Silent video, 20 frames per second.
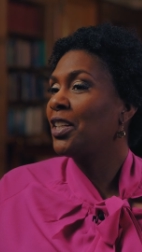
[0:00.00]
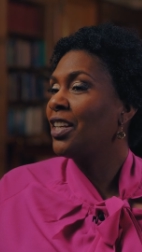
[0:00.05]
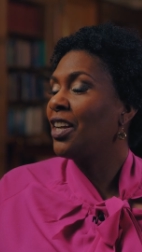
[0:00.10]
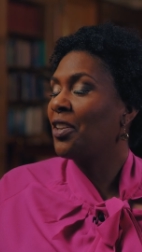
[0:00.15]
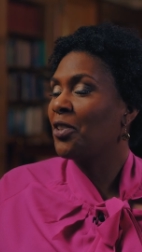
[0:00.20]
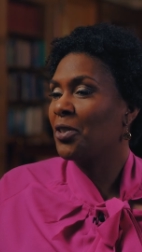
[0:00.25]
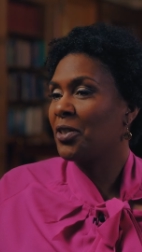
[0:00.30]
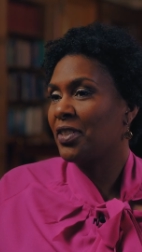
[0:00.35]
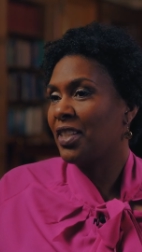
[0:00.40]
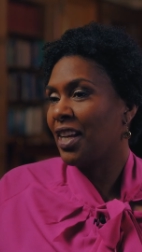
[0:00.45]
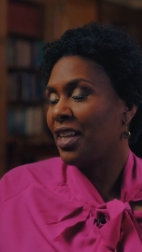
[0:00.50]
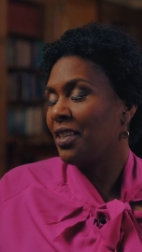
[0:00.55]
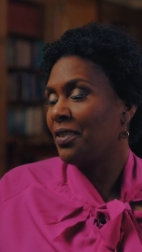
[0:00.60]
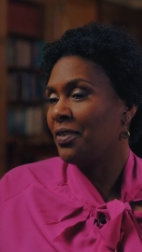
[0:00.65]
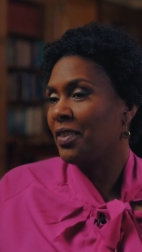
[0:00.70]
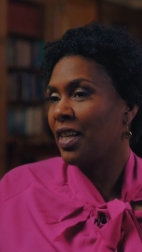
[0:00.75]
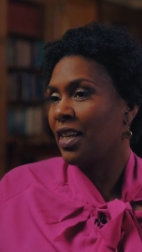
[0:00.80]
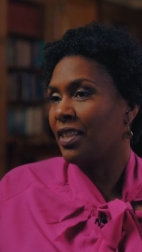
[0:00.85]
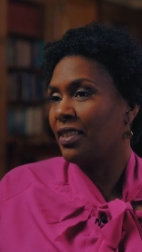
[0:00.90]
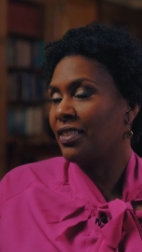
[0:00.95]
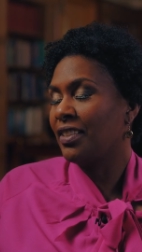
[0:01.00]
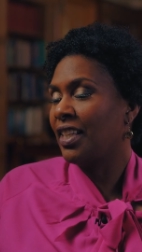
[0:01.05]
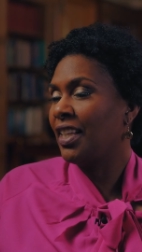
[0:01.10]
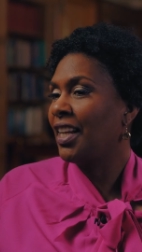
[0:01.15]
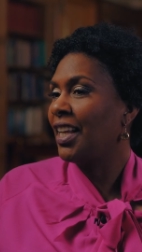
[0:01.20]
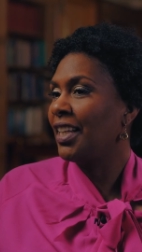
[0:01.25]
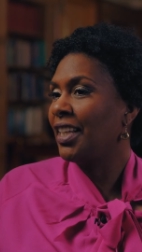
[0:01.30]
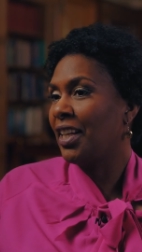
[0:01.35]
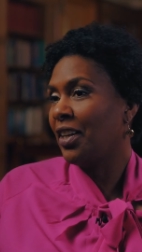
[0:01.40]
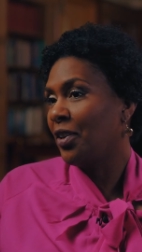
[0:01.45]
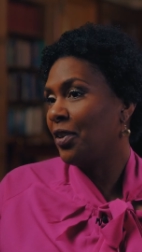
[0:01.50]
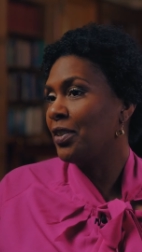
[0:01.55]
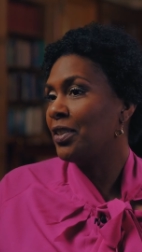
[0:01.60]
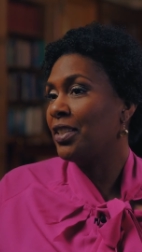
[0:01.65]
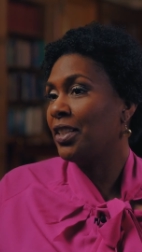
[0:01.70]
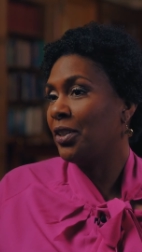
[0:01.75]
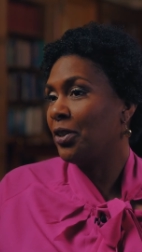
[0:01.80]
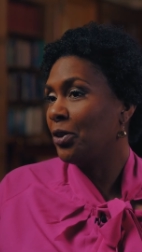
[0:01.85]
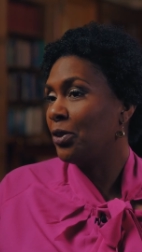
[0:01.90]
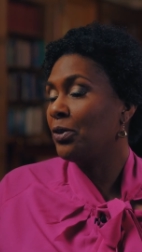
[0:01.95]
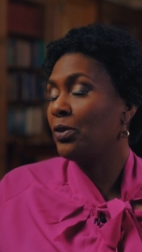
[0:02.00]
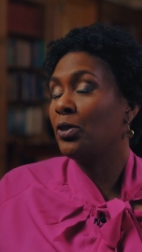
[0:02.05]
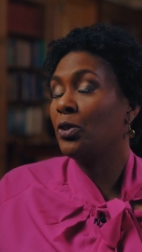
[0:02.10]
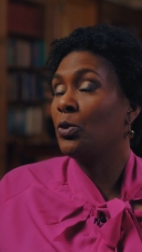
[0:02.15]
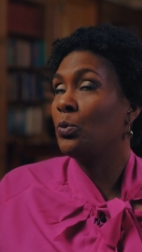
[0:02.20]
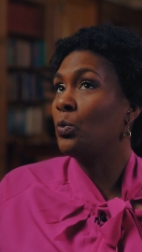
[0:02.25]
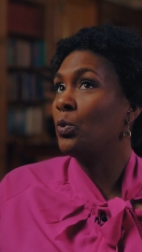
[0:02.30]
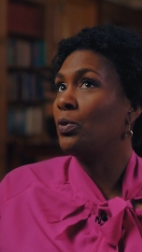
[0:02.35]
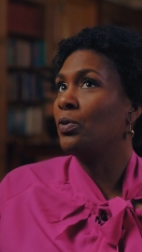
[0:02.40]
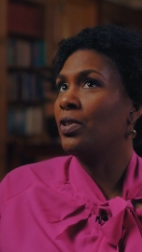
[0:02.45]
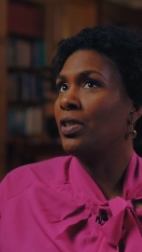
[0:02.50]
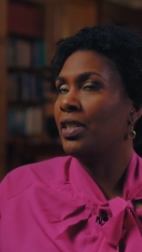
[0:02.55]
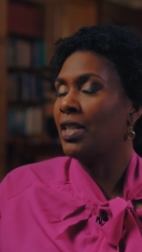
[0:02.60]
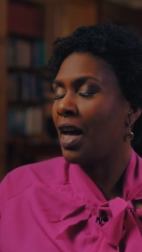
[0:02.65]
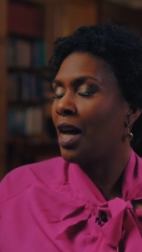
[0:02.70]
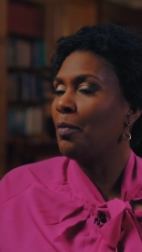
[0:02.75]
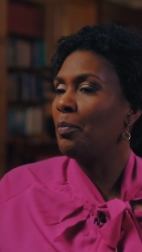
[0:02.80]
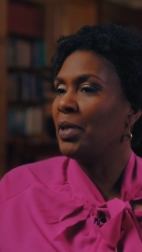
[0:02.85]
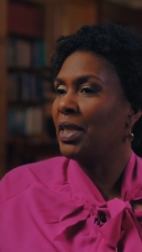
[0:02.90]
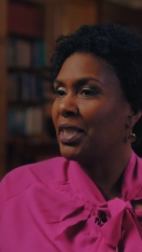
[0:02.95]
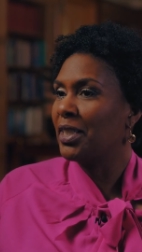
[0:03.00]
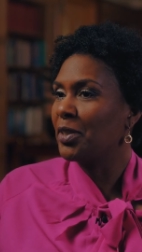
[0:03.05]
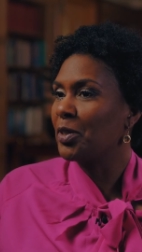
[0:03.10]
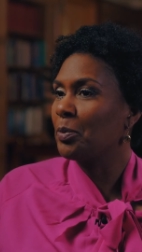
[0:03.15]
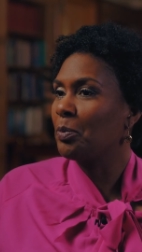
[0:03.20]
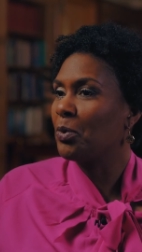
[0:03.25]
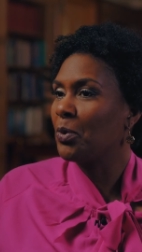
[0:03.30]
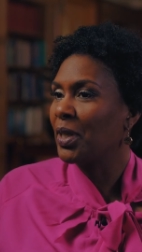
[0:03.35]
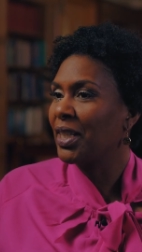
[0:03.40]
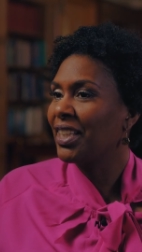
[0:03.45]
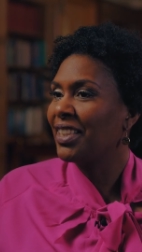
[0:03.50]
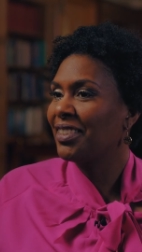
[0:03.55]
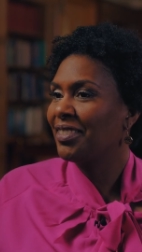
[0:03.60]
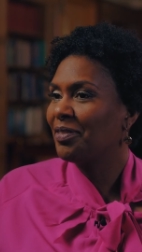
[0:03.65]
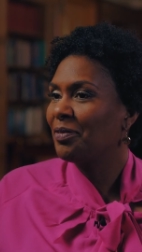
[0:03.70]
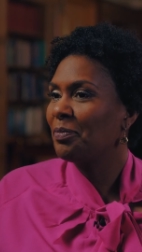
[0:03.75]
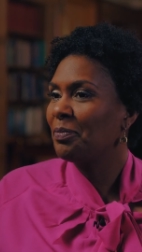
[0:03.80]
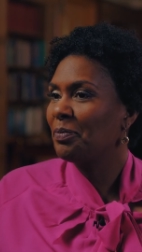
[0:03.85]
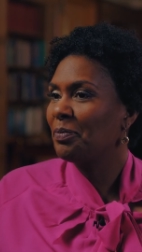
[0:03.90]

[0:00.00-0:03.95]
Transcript: on the other side of yes, and I guarantee you, you will not be disappointed.